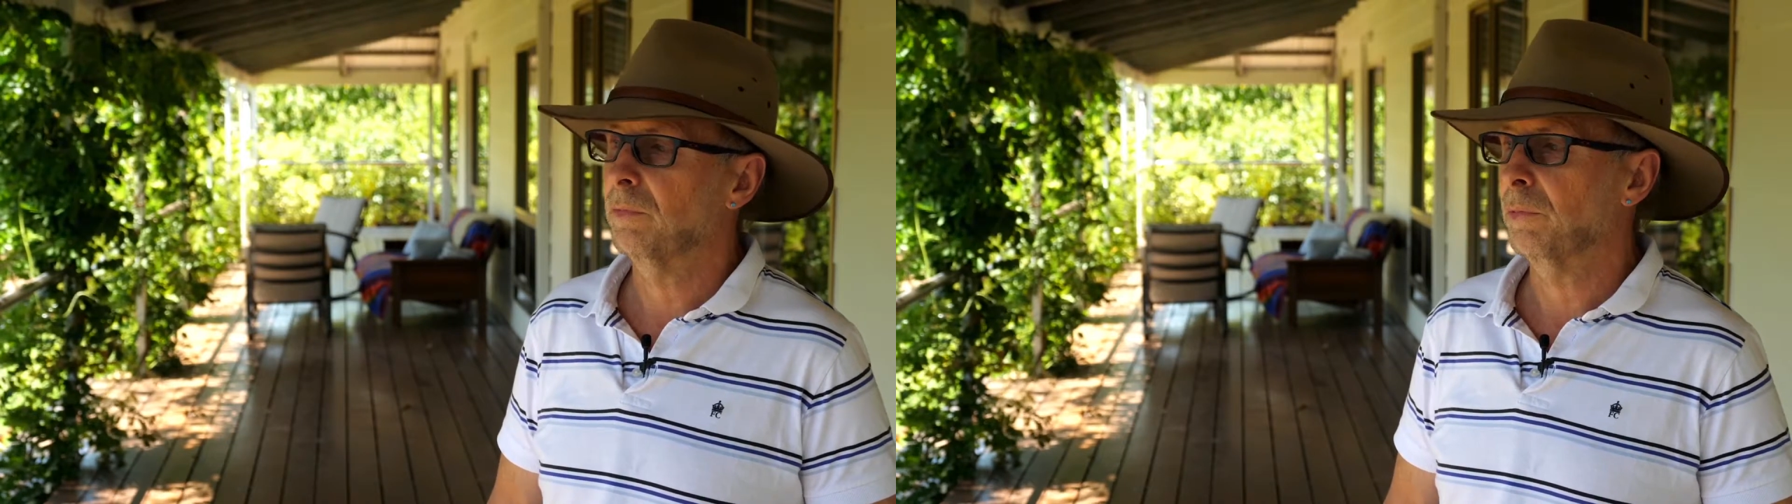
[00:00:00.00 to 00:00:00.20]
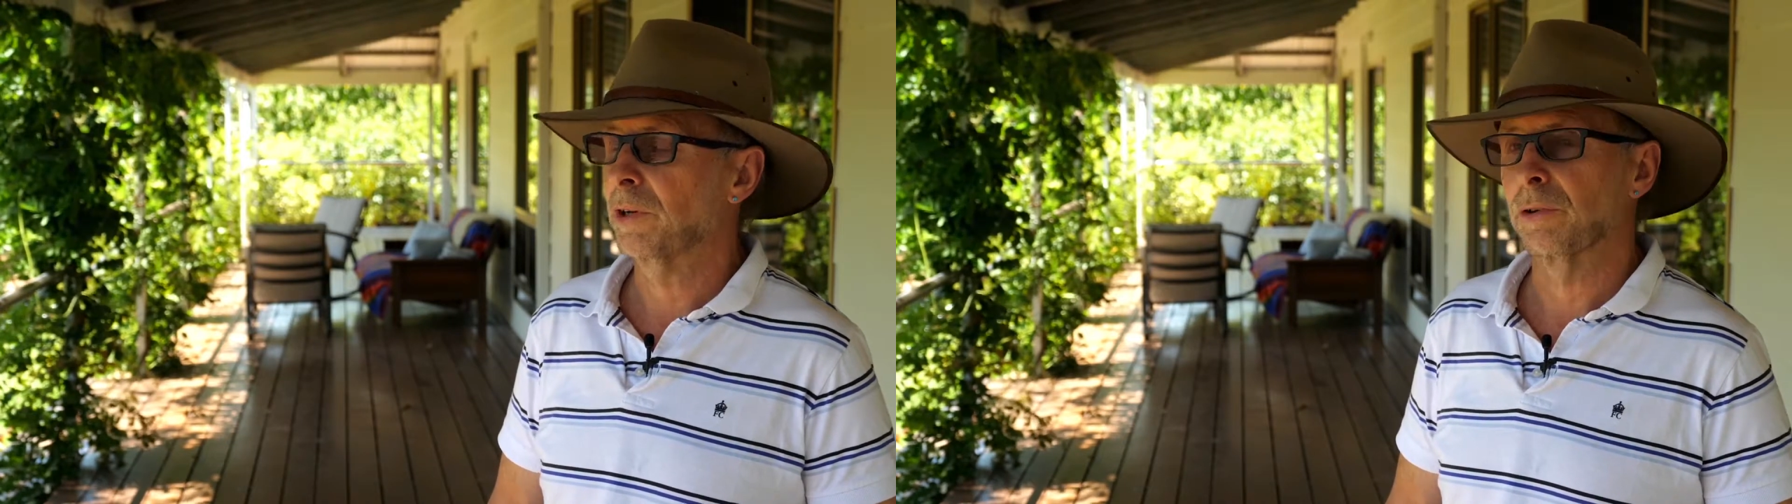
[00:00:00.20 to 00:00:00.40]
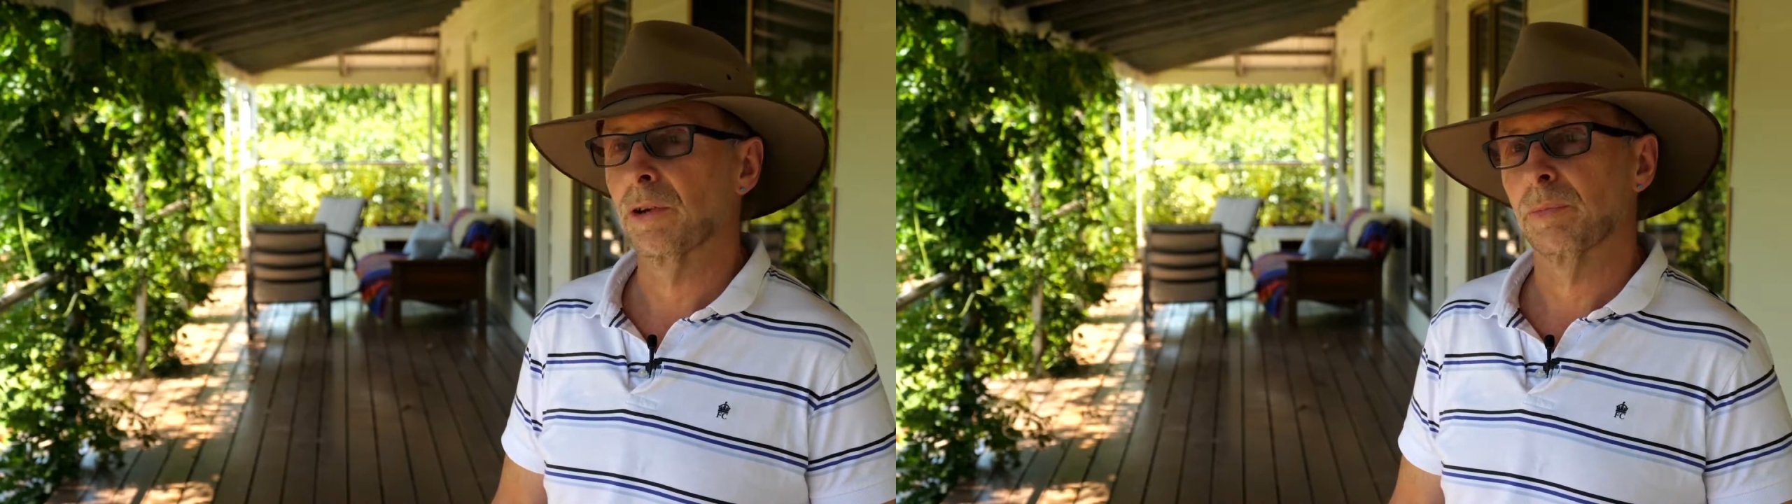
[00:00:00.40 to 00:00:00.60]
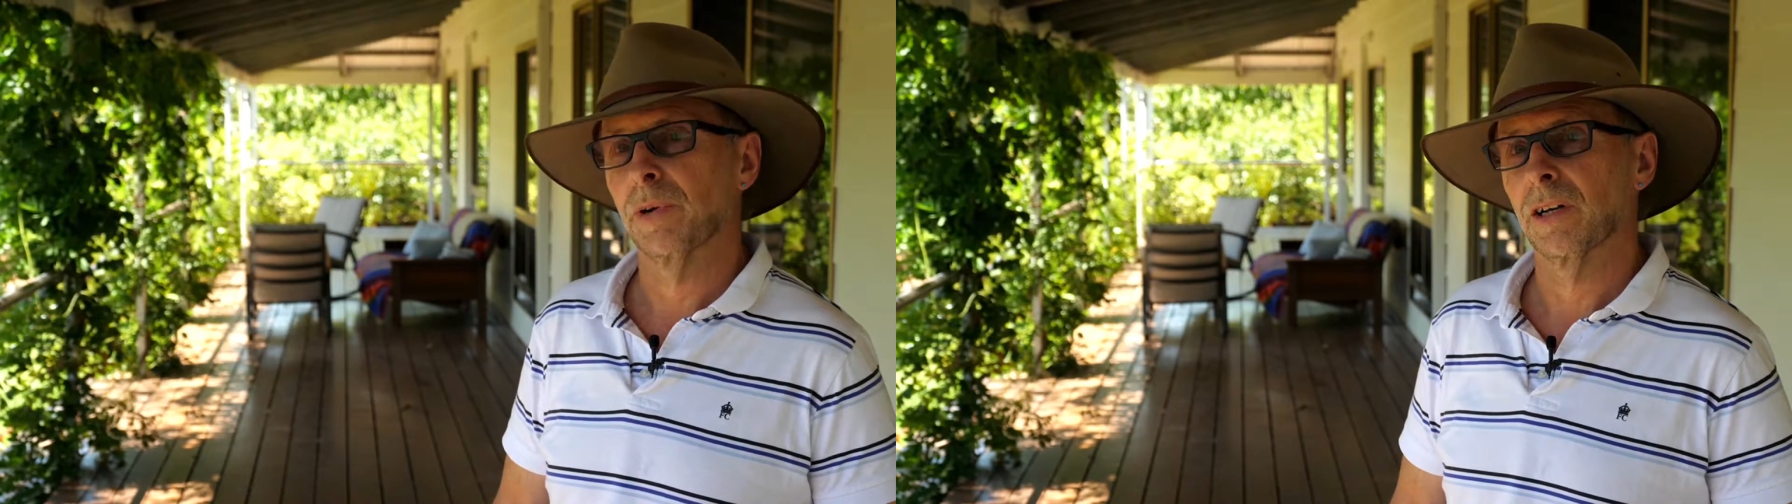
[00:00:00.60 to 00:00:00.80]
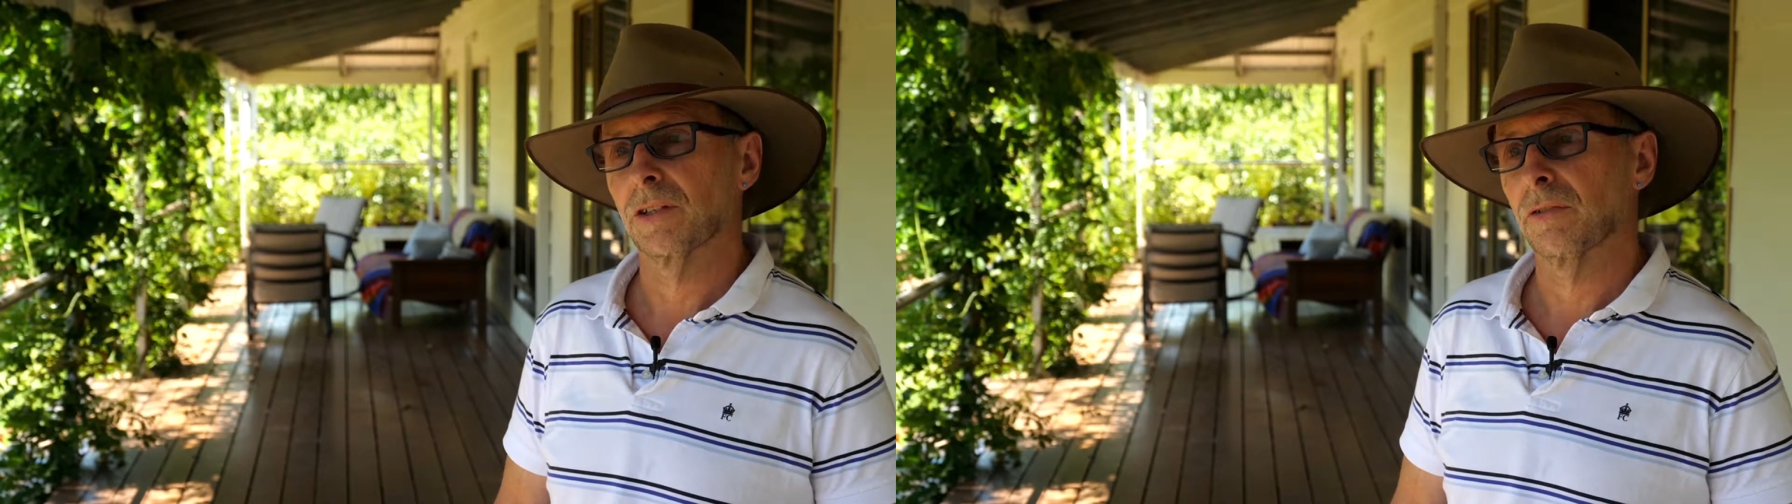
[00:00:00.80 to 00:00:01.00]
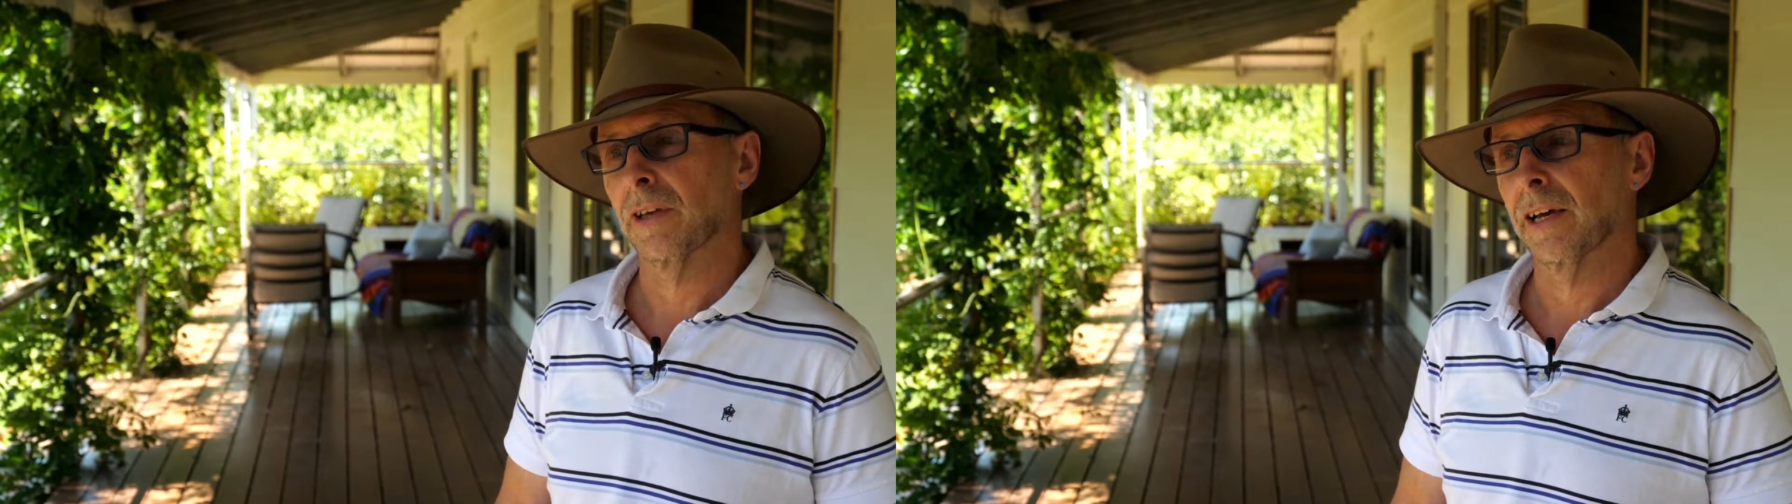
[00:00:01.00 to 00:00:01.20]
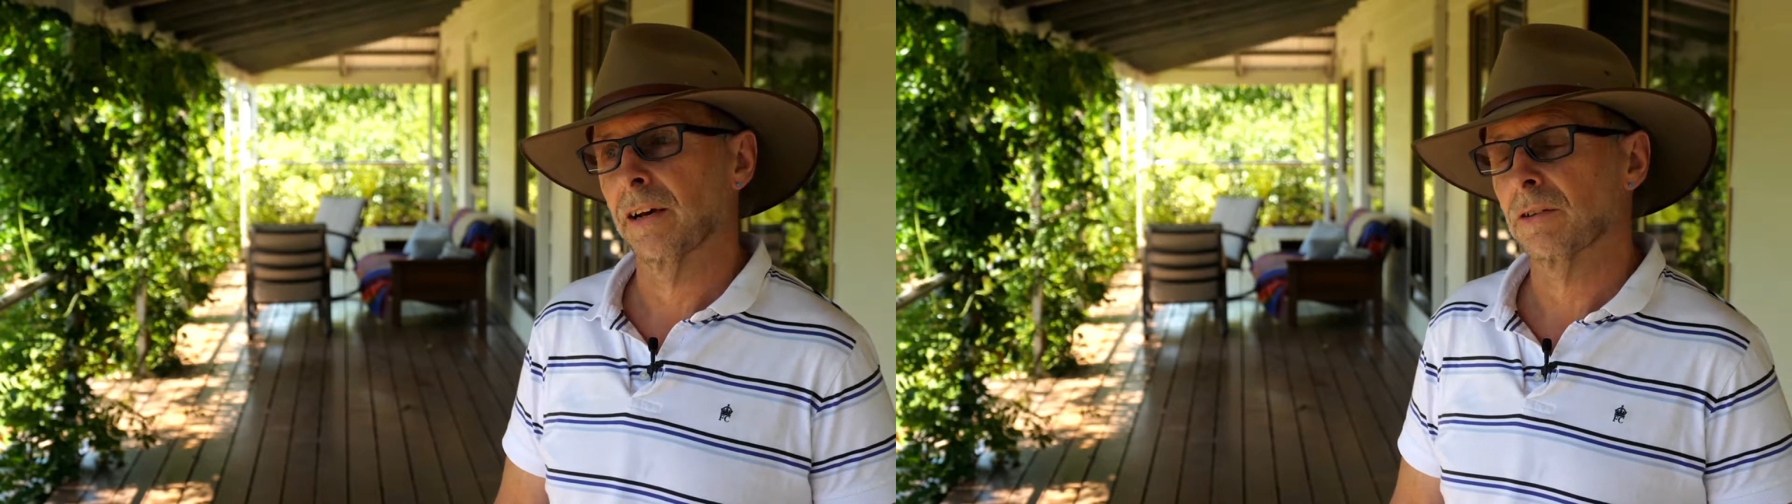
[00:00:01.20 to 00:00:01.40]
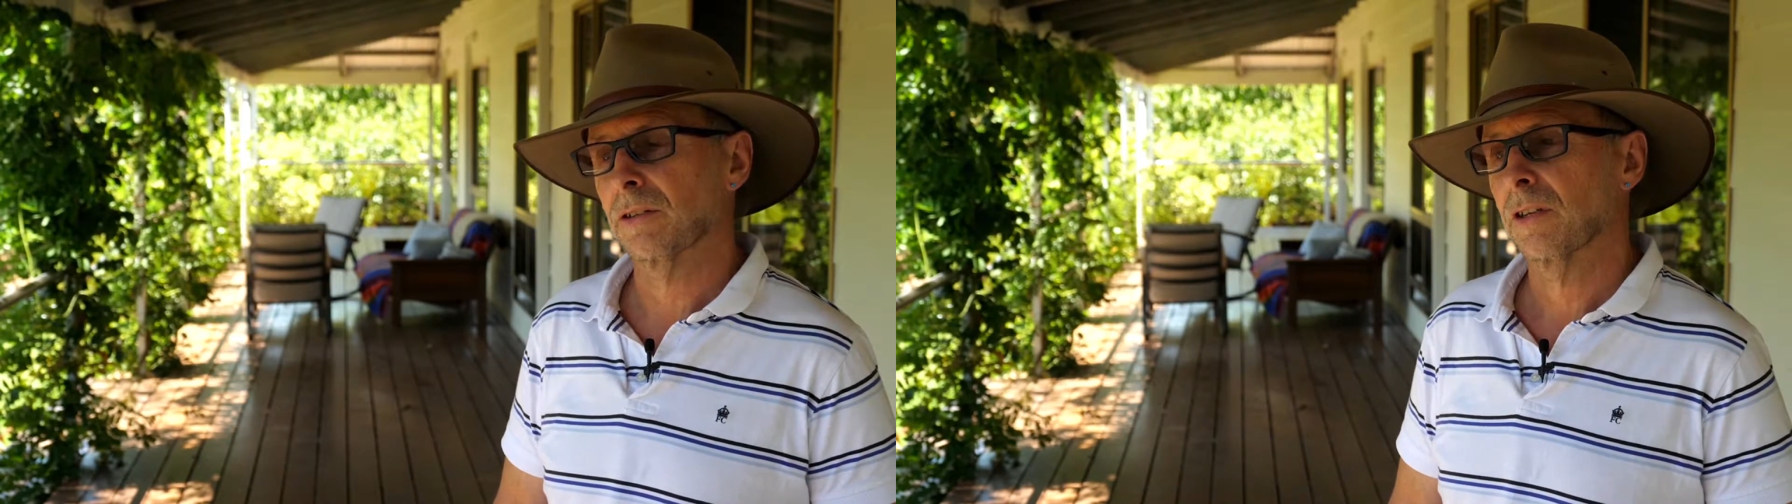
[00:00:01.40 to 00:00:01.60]
redoing parts of the
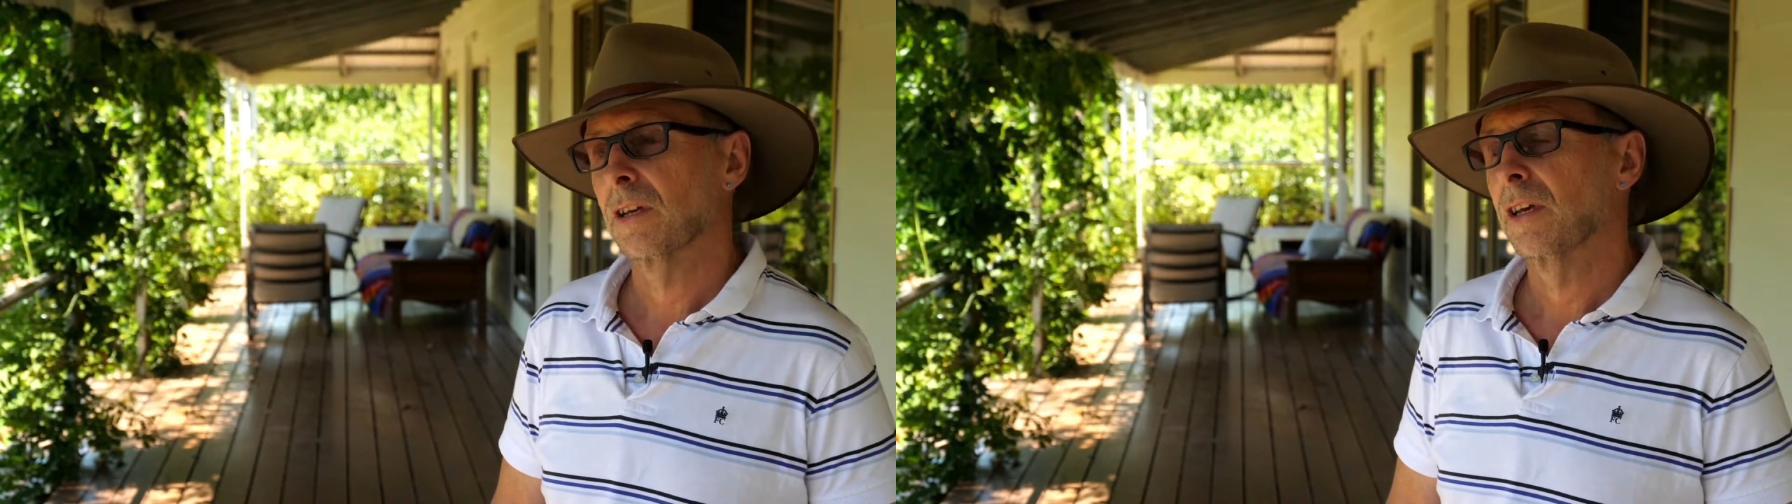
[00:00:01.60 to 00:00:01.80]
house.